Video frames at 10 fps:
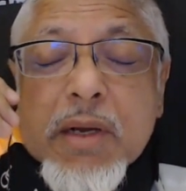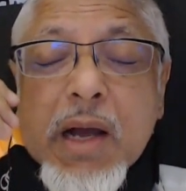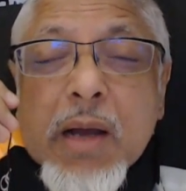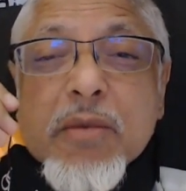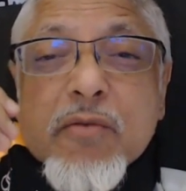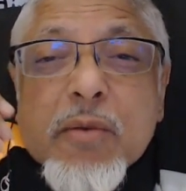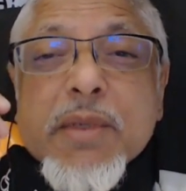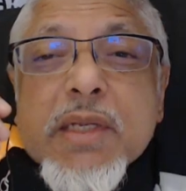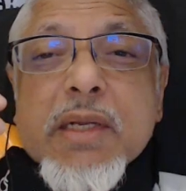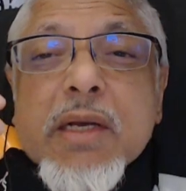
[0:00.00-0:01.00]
army from
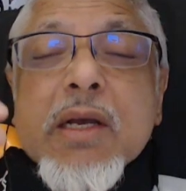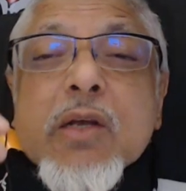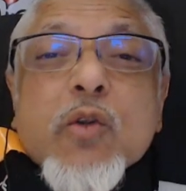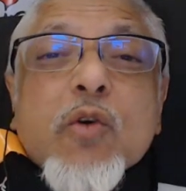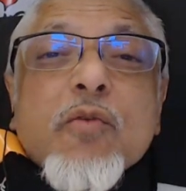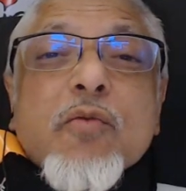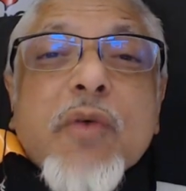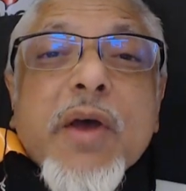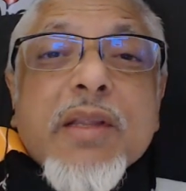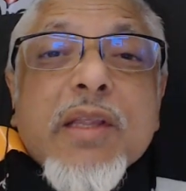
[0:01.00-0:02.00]
Medina to go
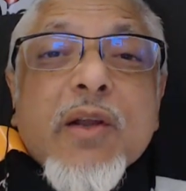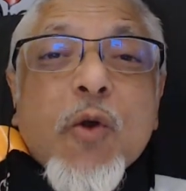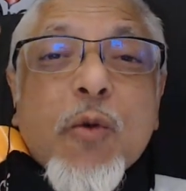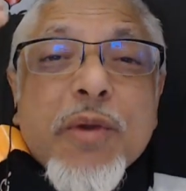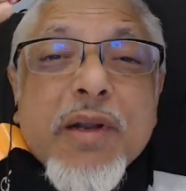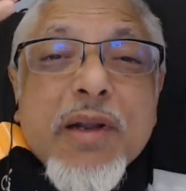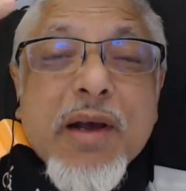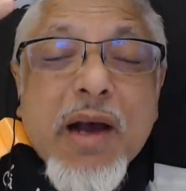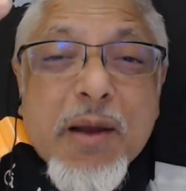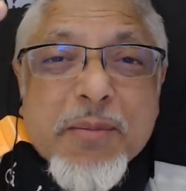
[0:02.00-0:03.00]
fight the Roman
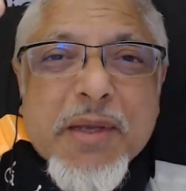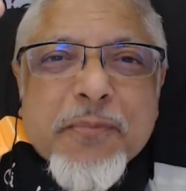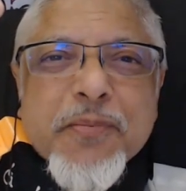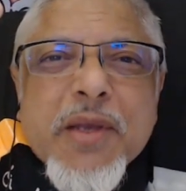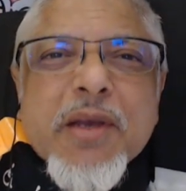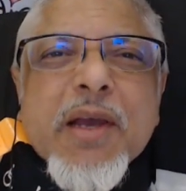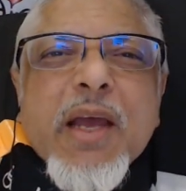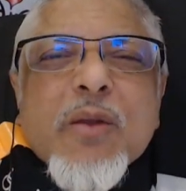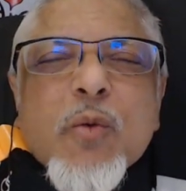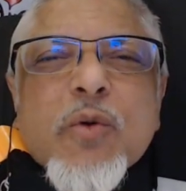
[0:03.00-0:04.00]
army.
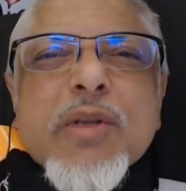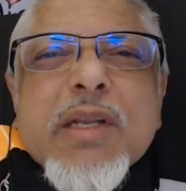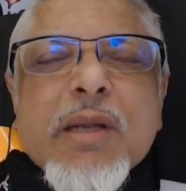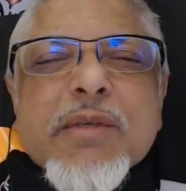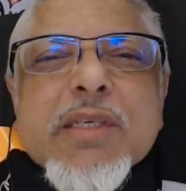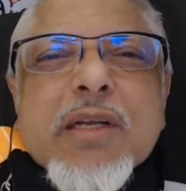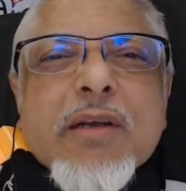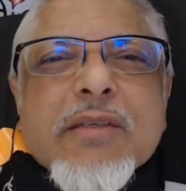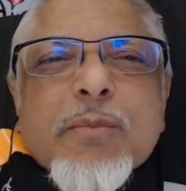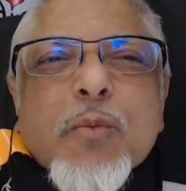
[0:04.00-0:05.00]
And who did Nabi
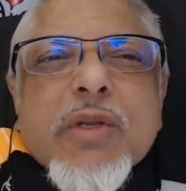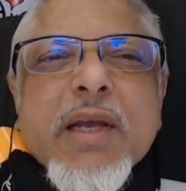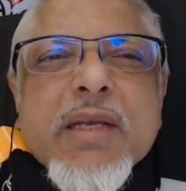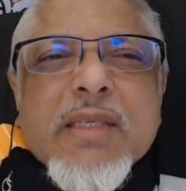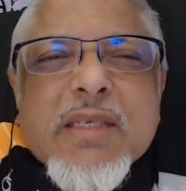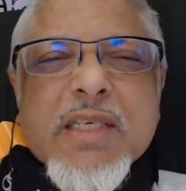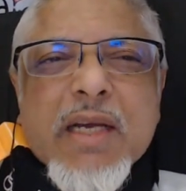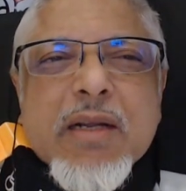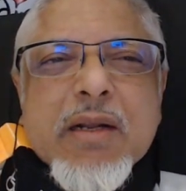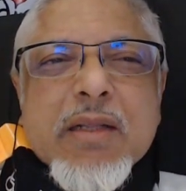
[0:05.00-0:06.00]
Sallallahu Alaihi Wasallam put as the
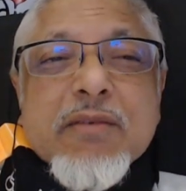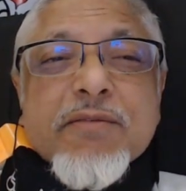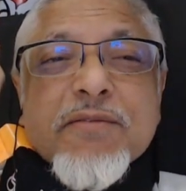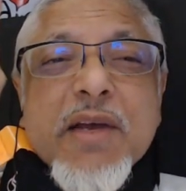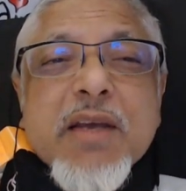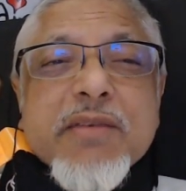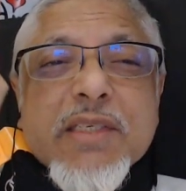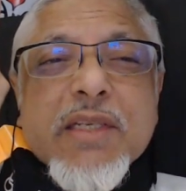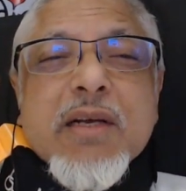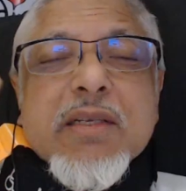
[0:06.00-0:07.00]
general, the
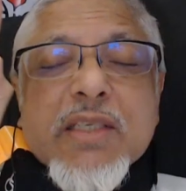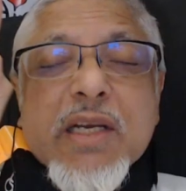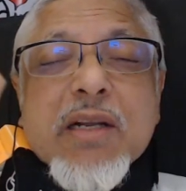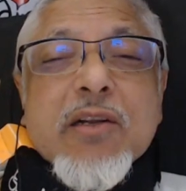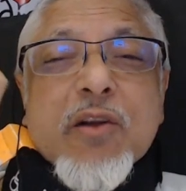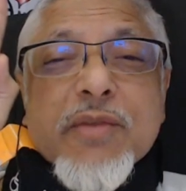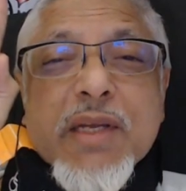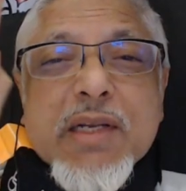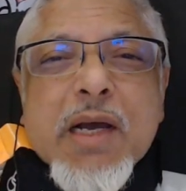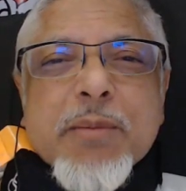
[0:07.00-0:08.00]
5-star general of
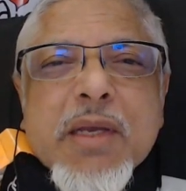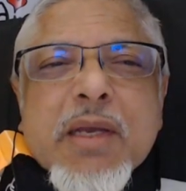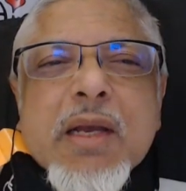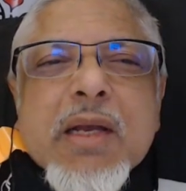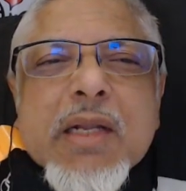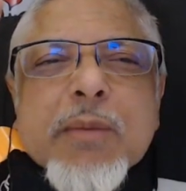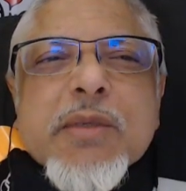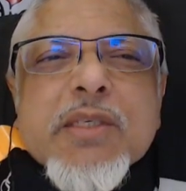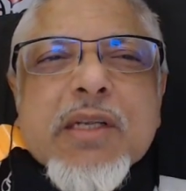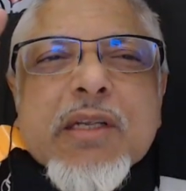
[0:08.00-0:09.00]
that army?
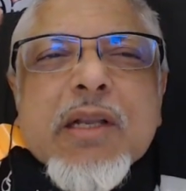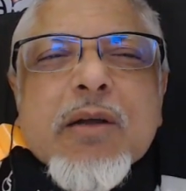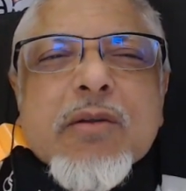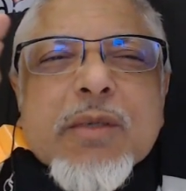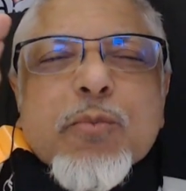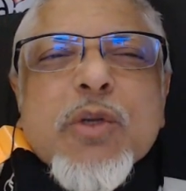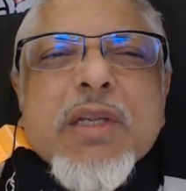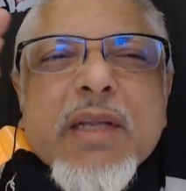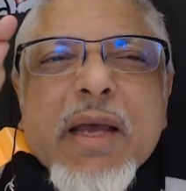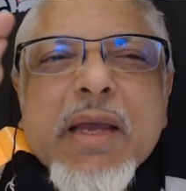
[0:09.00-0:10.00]
Nabi Sallallahu Alaihi Wasallam
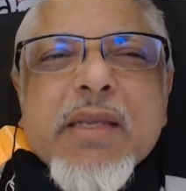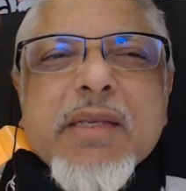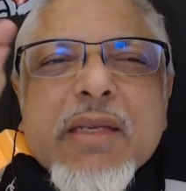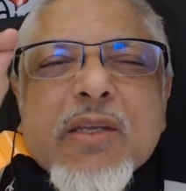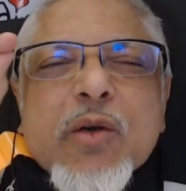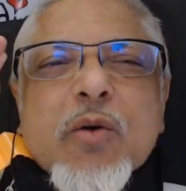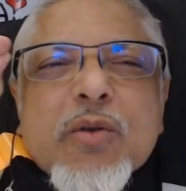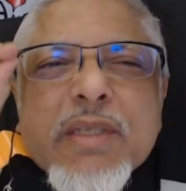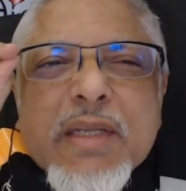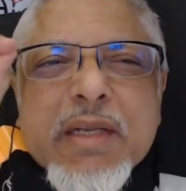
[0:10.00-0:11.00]
put an
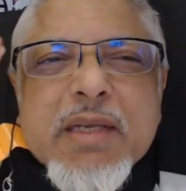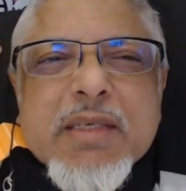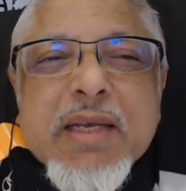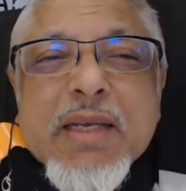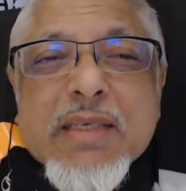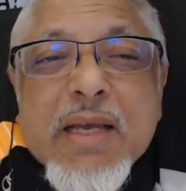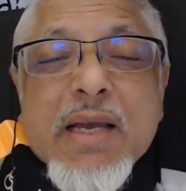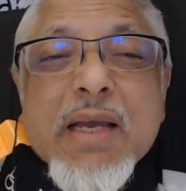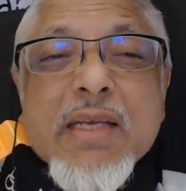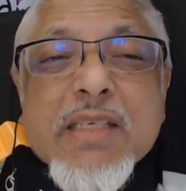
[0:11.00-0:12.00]
18-year-old teenager, his
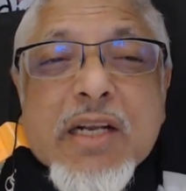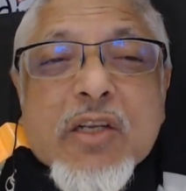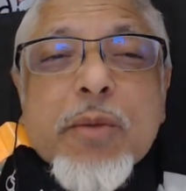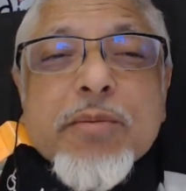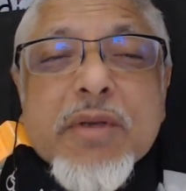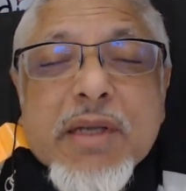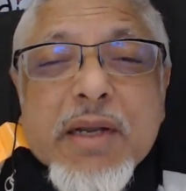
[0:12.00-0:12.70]
adopted